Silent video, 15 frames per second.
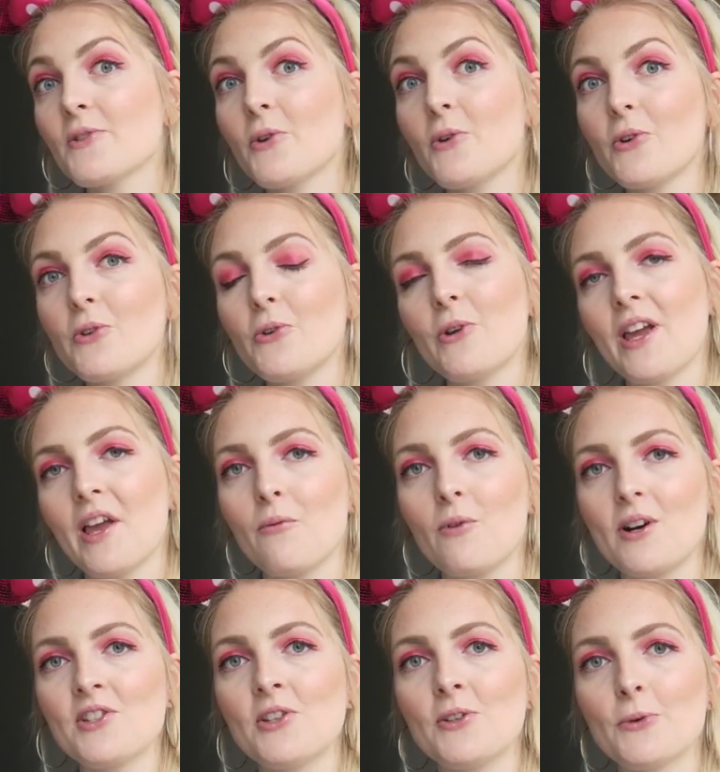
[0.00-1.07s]
is on, you can
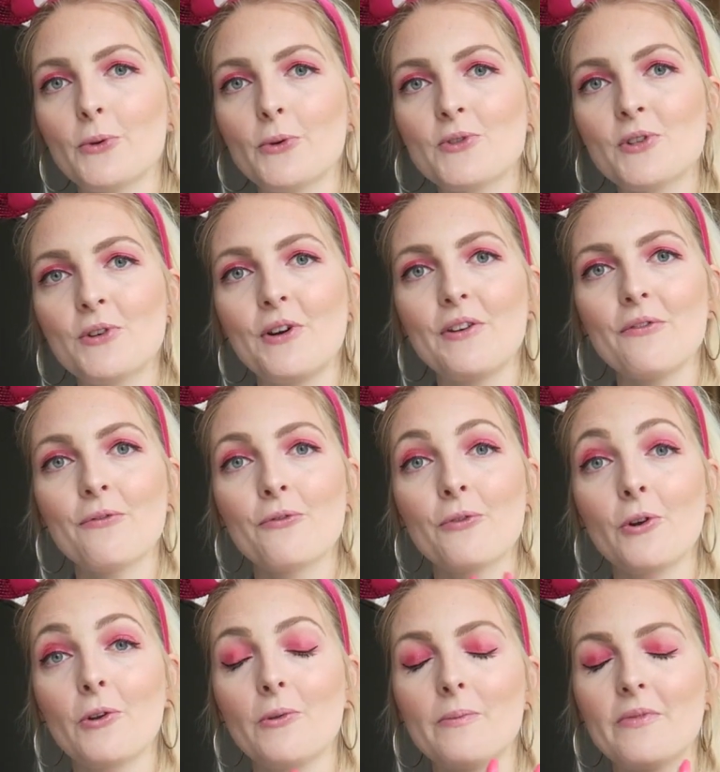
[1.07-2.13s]
watch it also
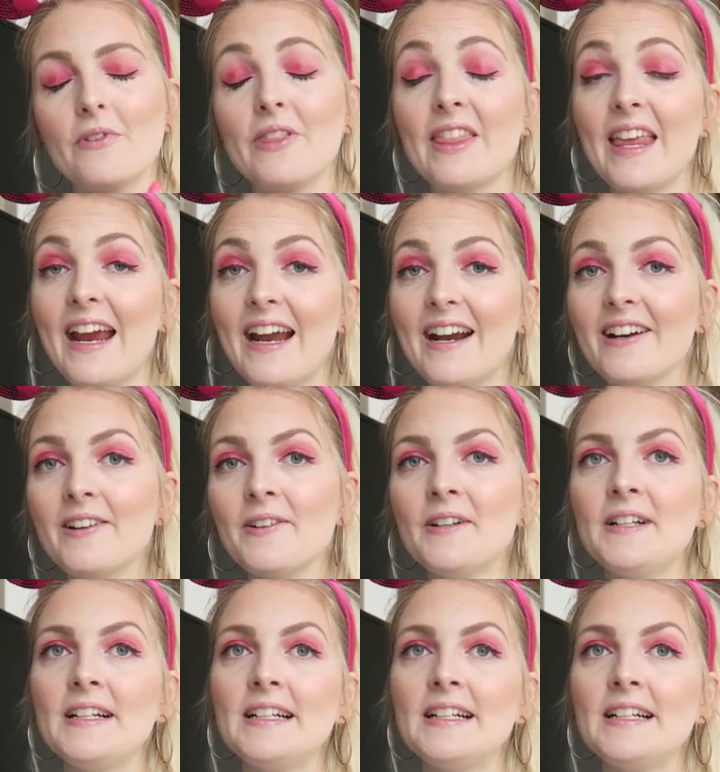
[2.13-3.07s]
from there.